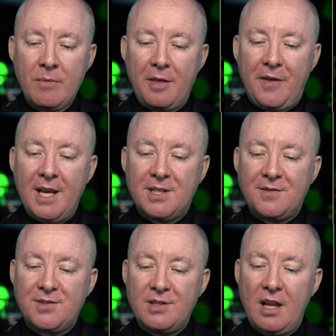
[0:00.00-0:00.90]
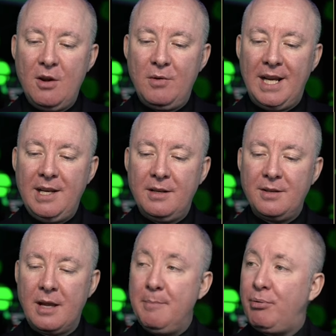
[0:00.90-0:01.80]
things have slowly
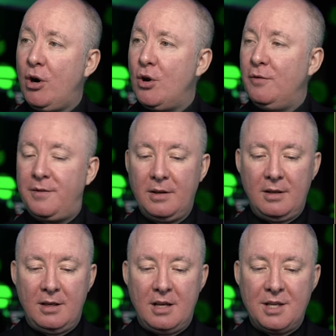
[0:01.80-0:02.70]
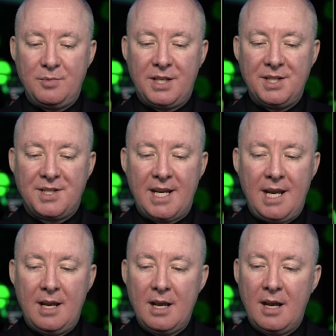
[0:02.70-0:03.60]
improved, as we can
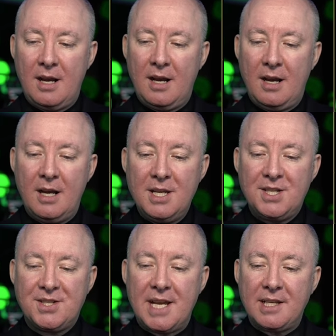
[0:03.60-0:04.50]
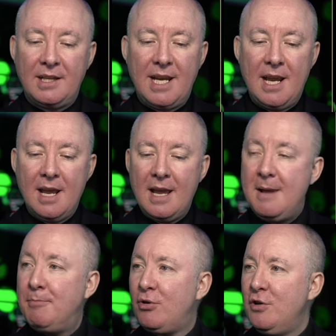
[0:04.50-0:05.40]
see. Steadily
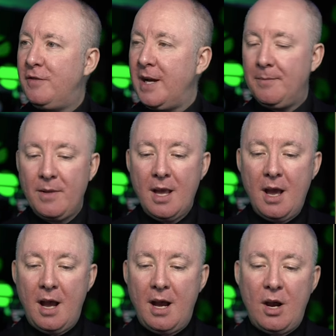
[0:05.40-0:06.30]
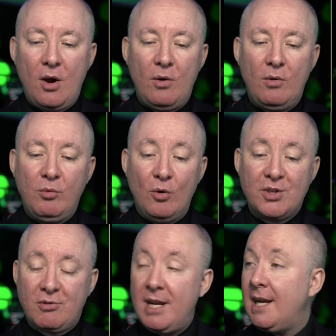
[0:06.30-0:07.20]
improving. Wall
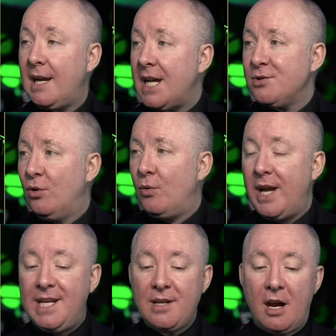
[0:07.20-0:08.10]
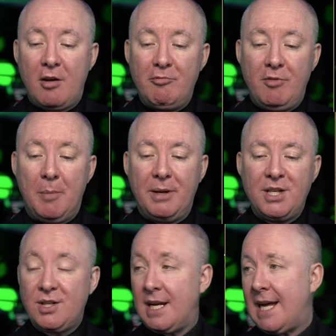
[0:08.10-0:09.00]
Street, as always, are
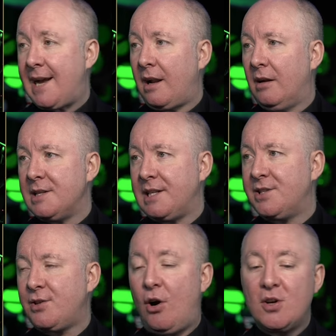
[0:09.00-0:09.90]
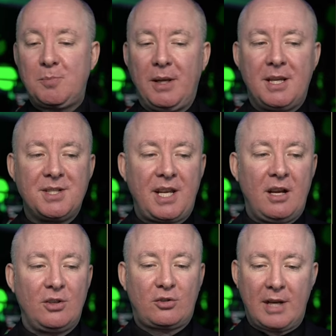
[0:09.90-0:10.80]
rubbish at analyzing stocks because they
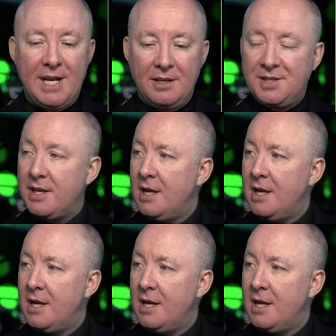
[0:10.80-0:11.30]
are traders,